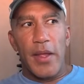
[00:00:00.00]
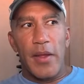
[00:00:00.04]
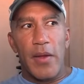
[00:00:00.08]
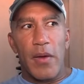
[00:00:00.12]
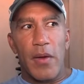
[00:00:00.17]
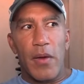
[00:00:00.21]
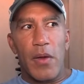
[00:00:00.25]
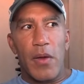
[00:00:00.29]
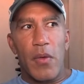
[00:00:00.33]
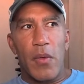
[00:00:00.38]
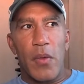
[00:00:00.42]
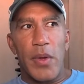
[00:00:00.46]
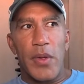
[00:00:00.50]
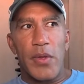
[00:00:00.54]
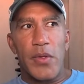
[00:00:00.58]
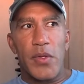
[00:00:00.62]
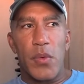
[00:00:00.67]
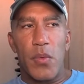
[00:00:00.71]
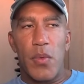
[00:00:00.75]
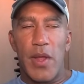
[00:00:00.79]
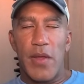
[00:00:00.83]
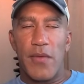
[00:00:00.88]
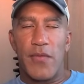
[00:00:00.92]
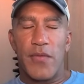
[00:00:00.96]
they are going
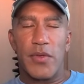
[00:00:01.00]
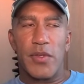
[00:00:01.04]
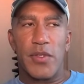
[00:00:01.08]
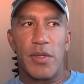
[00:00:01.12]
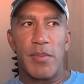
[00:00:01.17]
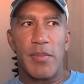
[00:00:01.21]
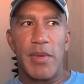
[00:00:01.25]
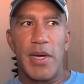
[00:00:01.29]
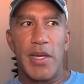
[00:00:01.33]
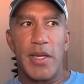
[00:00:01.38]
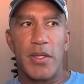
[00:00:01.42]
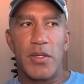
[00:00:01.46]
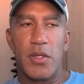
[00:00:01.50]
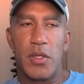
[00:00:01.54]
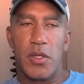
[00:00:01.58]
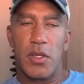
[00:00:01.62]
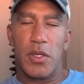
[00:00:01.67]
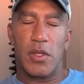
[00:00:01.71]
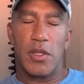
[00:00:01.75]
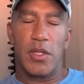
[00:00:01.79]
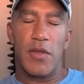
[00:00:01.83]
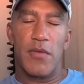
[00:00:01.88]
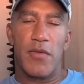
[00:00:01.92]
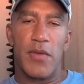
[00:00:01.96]
to wait for somebody
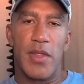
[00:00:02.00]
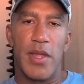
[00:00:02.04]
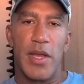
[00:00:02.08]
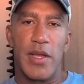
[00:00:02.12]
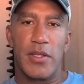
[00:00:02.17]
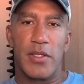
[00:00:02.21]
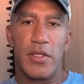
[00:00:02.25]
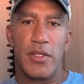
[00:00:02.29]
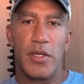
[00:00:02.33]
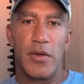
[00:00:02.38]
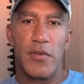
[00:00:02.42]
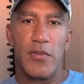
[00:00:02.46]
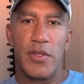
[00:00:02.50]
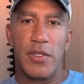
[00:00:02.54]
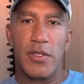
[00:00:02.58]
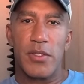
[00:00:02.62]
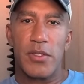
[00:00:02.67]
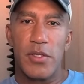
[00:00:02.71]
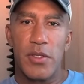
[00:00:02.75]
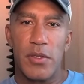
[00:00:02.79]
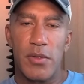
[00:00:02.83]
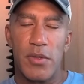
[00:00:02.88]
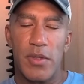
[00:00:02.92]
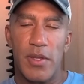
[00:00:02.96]
to deliver that
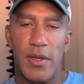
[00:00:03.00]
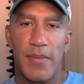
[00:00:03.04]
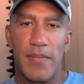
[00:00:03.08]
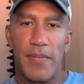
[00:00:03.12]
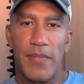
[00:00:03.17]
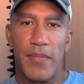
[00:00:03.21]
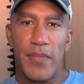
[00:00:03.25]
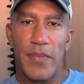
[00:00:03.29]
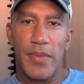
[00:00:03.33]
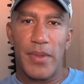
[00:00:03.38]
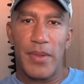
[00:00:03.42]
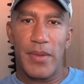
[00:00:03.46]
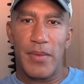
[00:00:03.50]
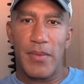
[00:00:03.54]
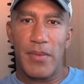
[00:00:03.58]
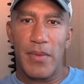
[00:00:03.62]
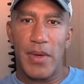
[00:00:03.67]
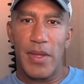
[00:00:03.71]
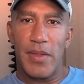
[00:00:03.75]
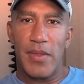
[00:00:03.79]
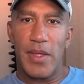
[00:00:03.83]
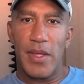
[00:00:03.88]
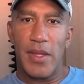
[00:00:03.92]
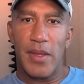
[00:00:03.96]
service to them,
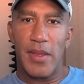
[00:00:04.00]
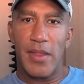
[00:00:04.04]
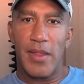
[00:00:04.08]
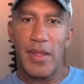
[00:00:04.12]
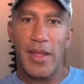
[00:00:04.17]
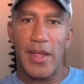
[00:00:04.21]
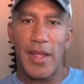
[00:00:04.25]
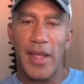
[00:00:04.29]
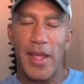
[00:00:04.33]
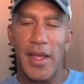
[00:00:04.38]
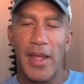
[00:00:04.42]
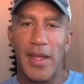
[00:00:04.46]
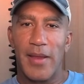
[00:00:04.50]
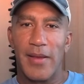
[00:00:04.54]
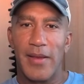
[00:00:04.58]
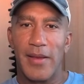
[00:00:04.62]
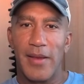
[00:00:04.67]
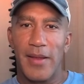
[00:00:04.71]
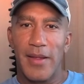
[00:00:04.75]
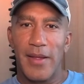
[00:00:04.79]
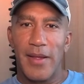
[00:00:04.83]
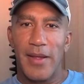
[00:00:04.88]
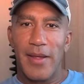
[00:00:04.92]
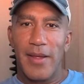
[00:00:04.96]
right? They, they can't.